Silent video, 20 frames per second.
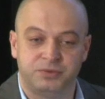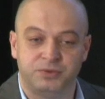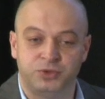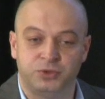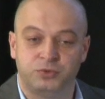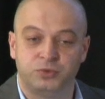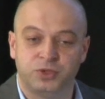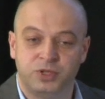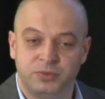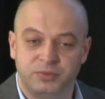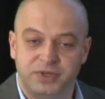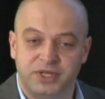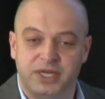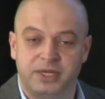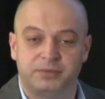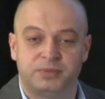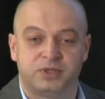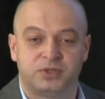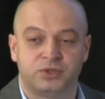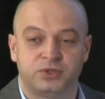you will be
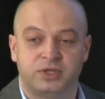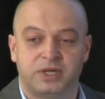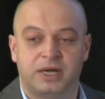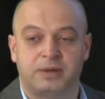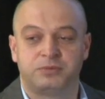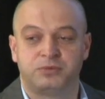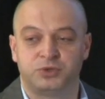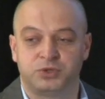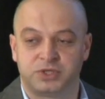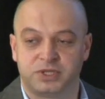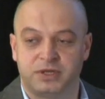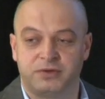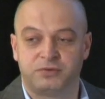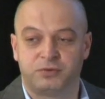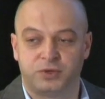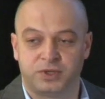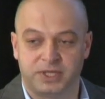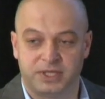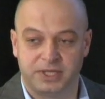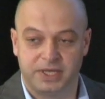able to come to
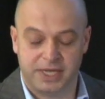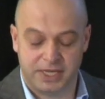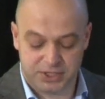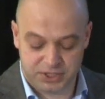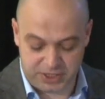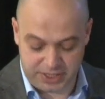Stanford and get